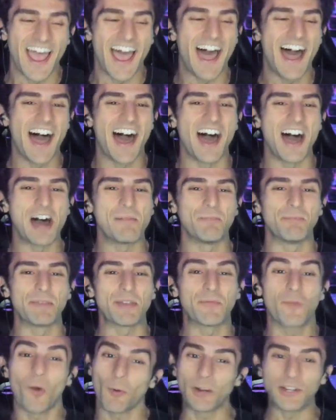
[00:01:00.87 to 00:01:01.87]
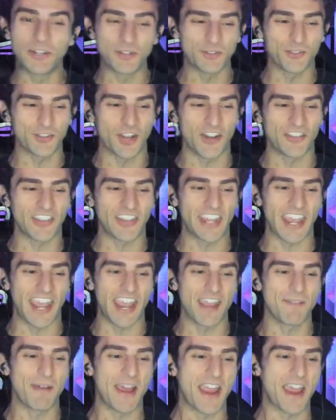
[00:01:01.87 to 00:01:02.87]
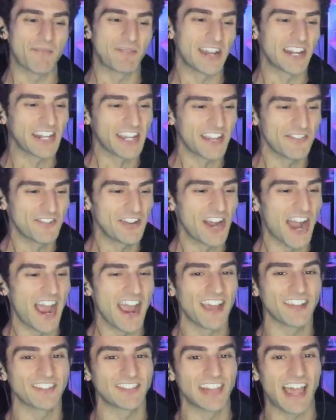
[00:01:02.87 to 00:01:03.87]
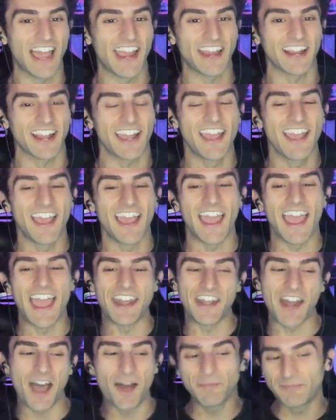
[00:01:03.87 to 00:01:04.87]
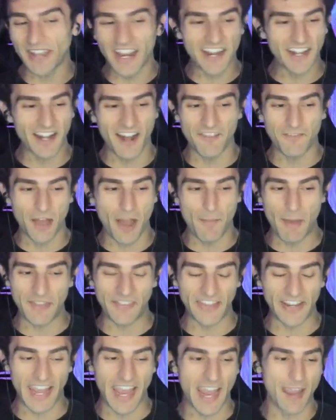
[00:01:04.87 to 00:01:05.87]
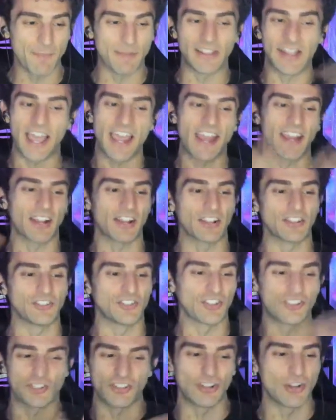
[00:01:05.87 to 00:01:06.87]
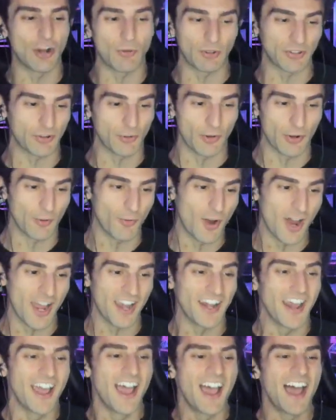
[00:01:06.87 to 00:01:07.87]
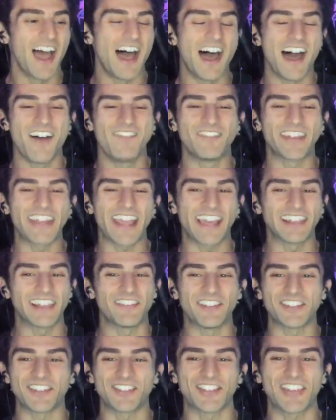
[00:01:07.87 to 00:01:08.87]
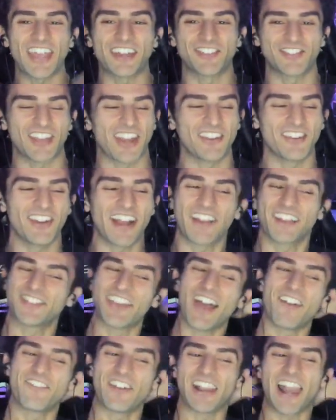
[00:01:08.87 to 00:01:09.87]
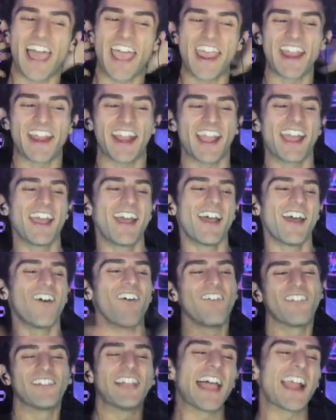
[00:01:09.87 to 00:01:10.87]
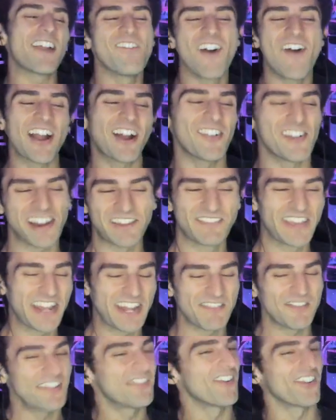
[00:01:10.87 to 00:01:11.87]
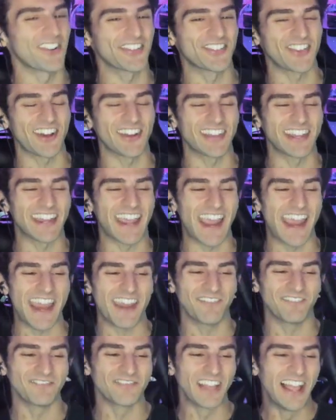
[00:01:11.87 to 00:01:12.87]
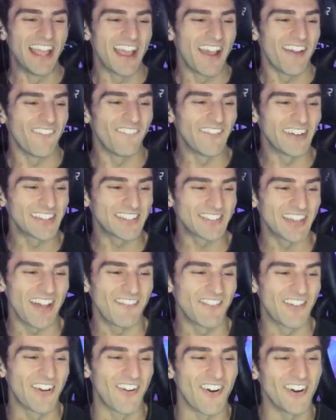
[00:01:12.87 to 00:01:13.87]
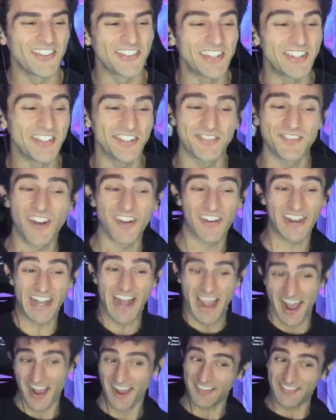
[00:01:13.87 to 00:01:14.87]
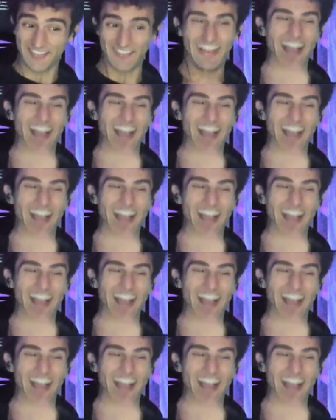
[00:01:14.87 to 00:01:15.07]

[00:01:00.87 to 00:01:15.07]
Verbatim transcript: Um, before we do start the game, I am gonna give you guys like an update of, about the game and like just so you know what's going on. Um, but yeah, let me just like shout you guys out for like like one quick minute before we start the game. What's up, Golden? You smoking up?